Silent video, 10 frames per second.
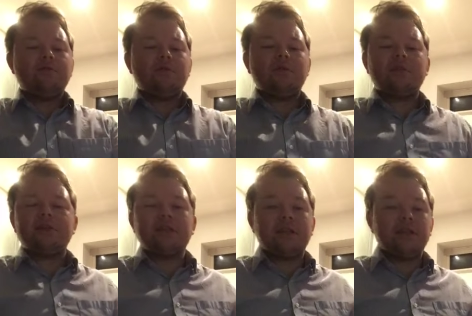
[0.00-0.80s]
Well, if
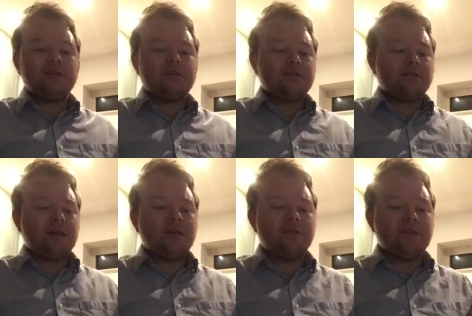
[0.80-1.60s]
that's a yes,
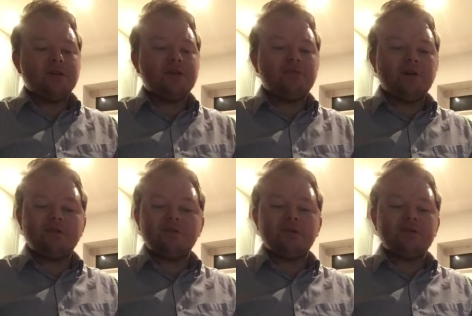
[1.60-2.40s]
that means she might
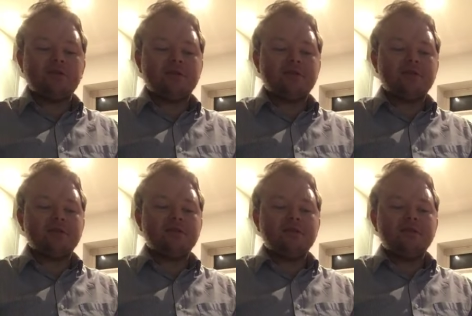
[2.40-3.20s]
not be
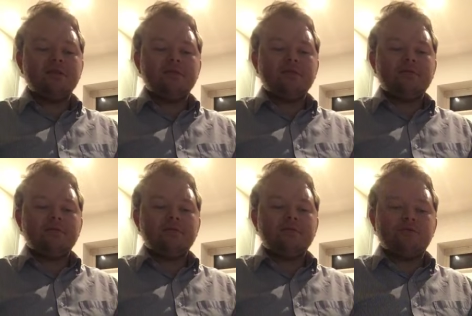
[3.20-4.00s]
interested,
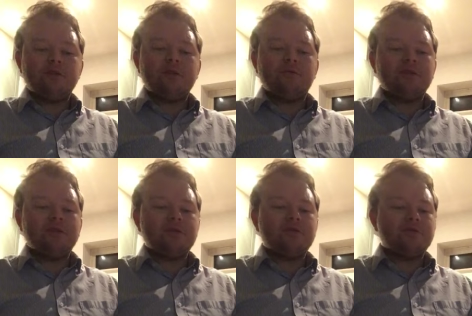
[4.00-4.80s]
really
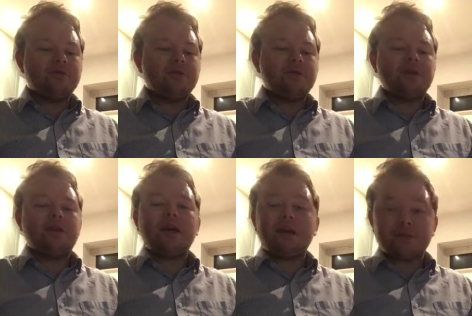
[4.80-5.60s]
busy, or she's
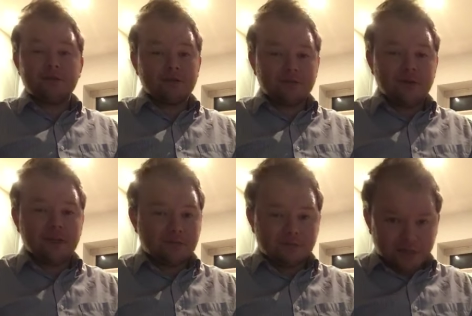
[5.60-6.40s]
an absolute
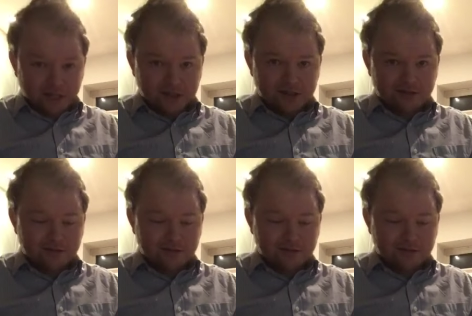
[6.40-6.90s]
fucking bitch.